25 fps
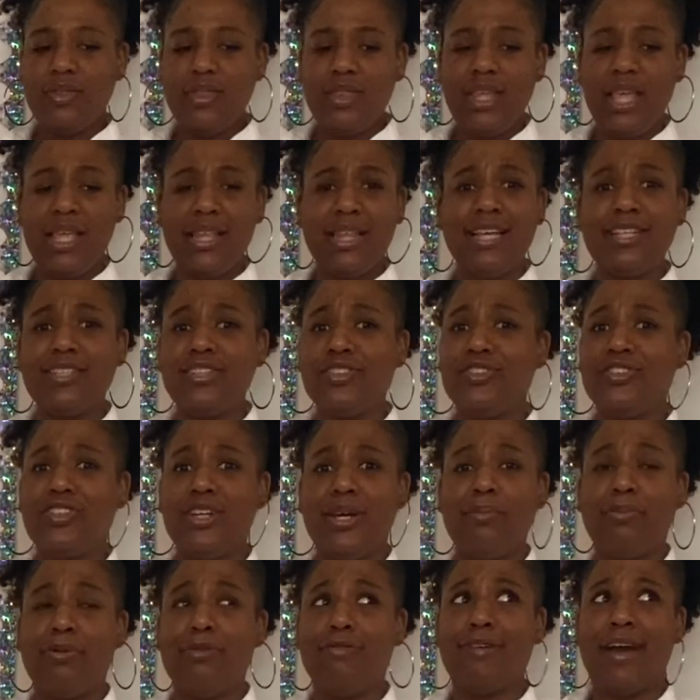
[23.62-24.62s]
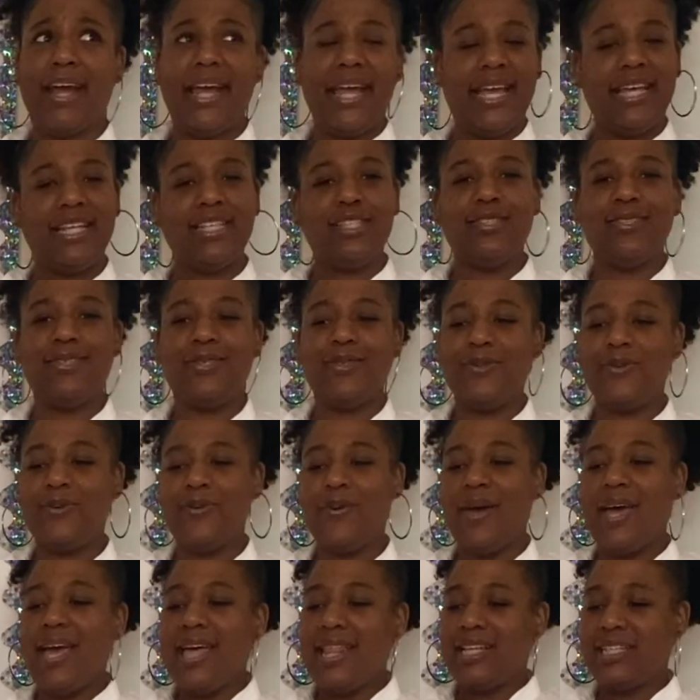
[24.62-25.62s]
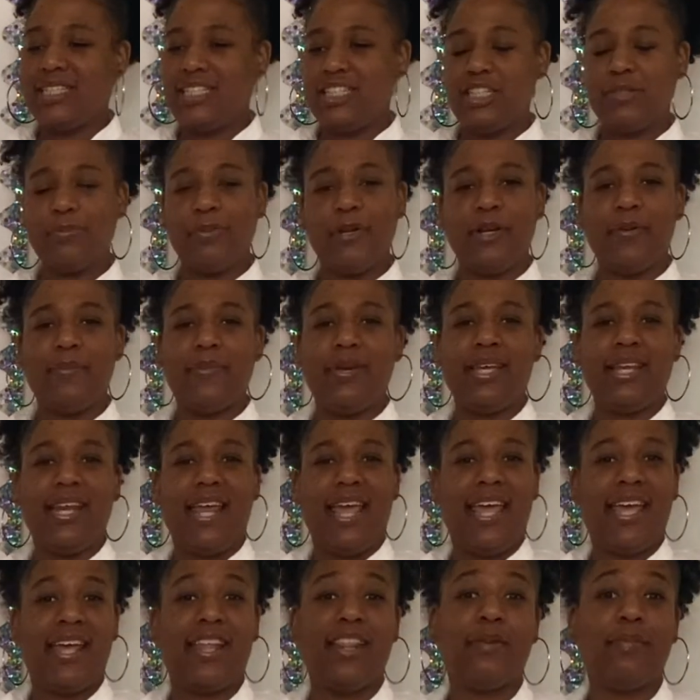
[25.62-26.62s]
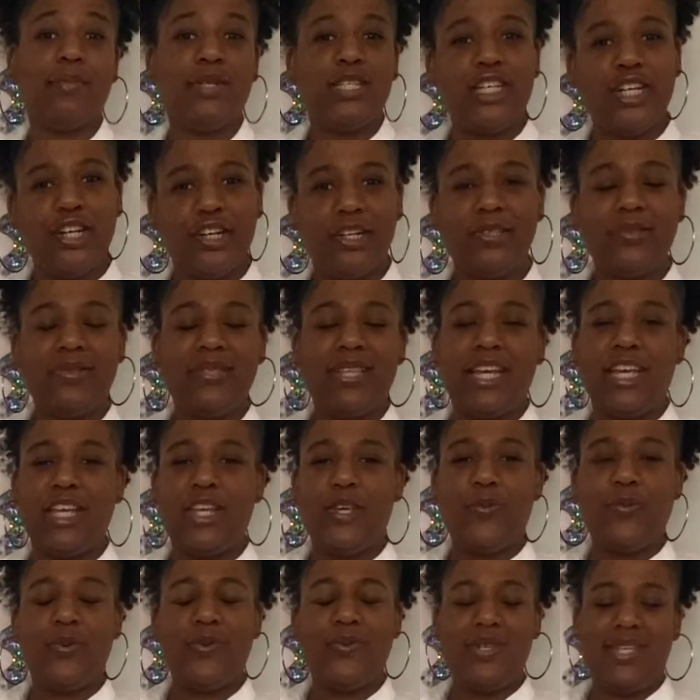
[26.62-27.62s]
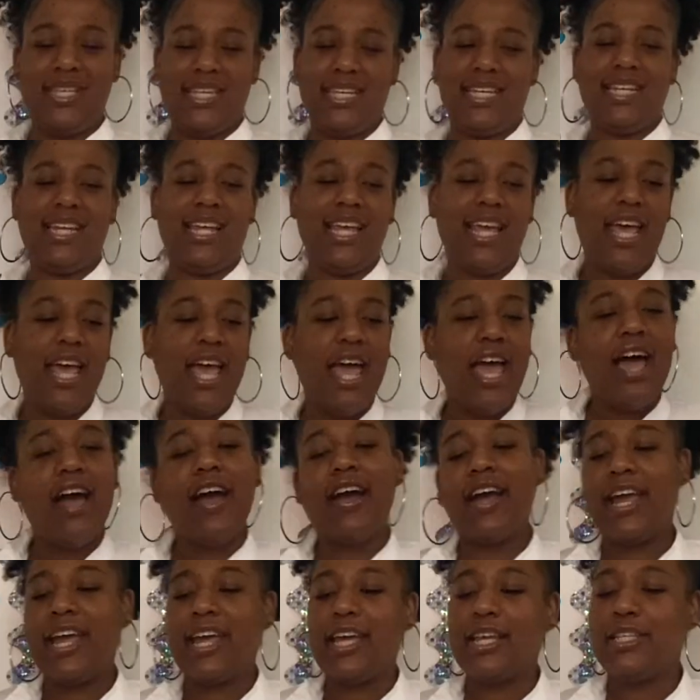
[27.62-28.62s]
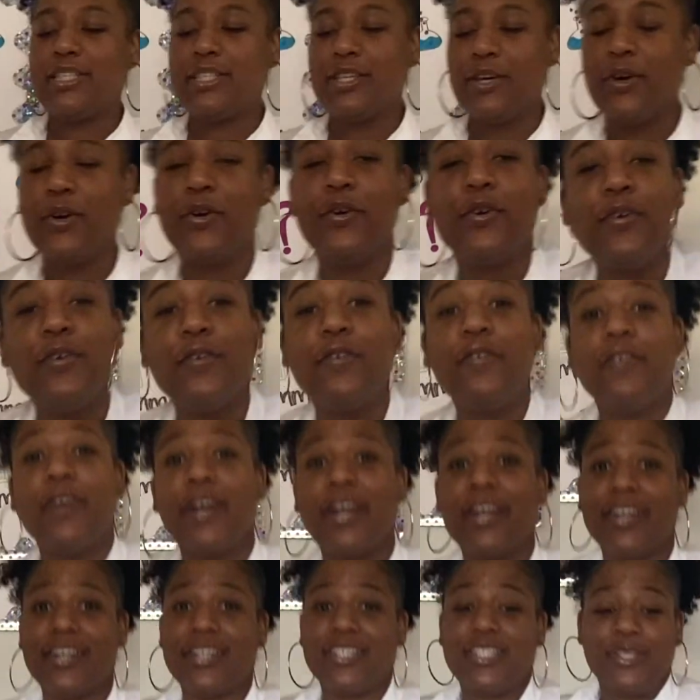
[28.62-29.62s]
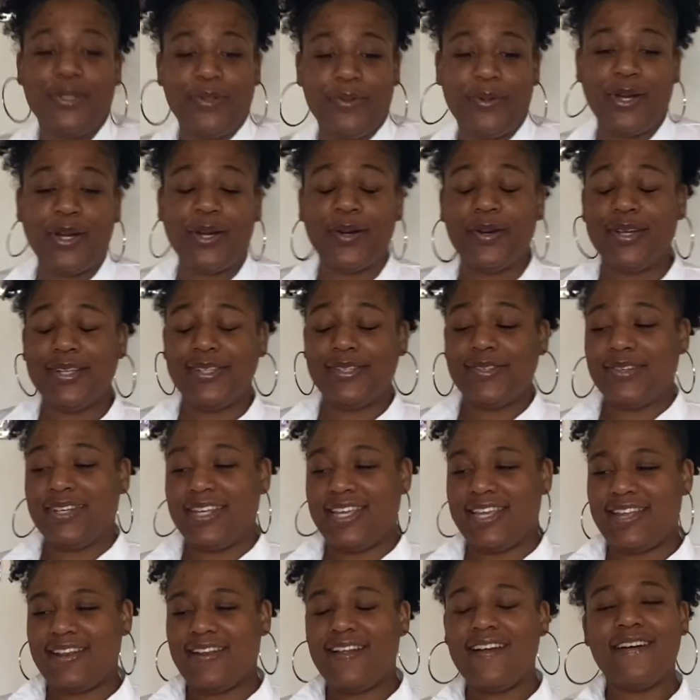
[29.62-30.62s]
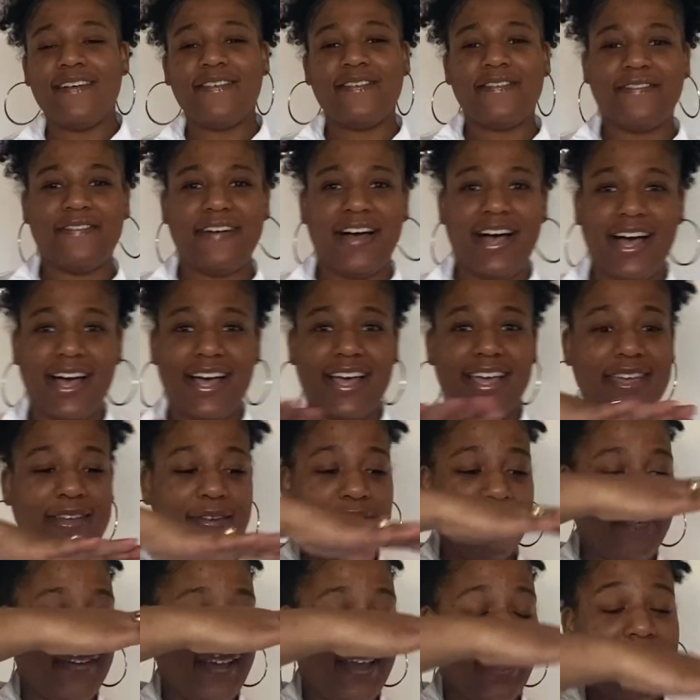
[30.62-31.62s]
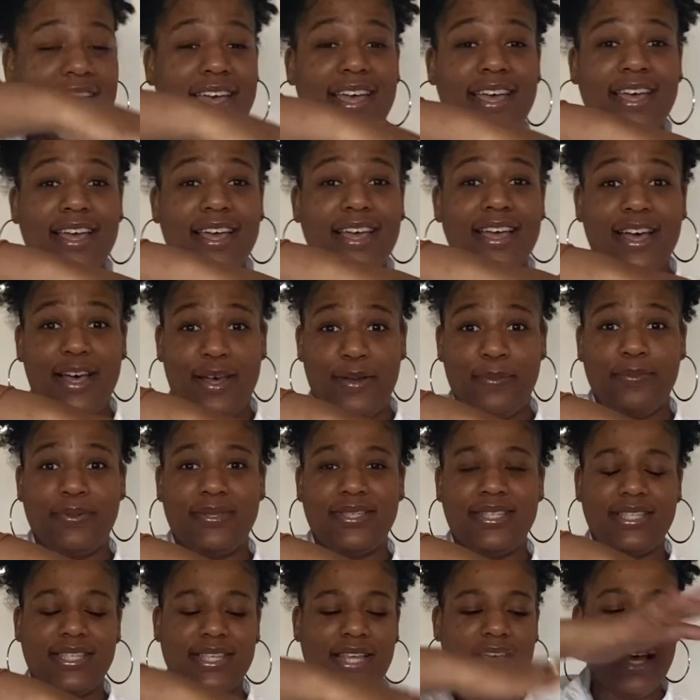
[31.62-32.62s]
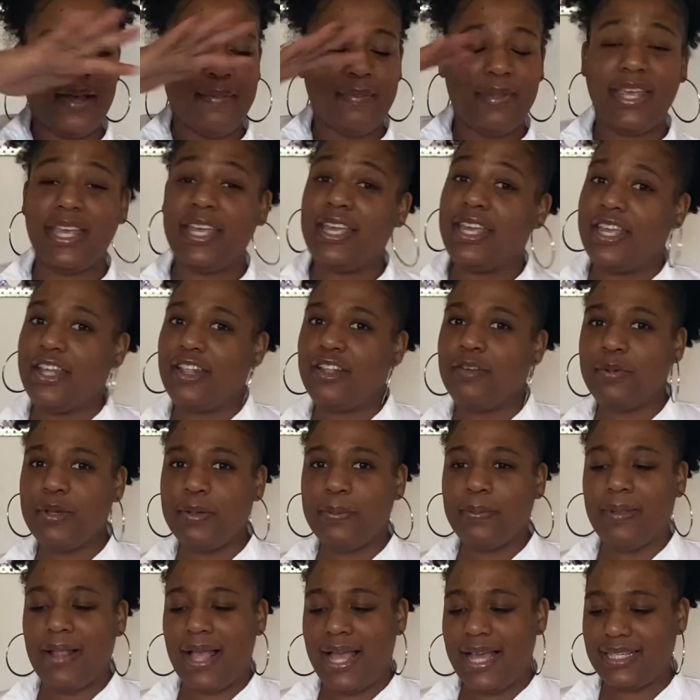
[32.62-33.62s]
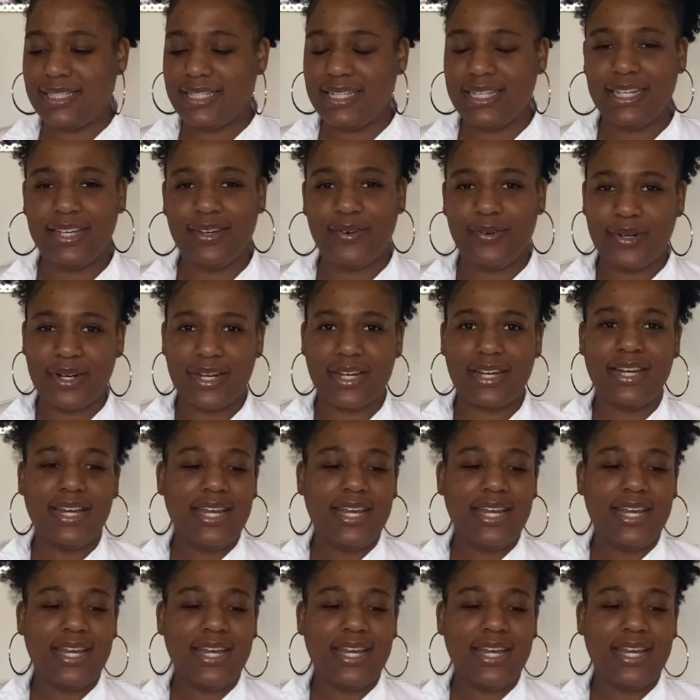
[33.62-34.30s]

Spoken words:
let's jump right into this experiment and the materials that you will need. Alright, so first you are going to need 5 cups. They can either be plastic or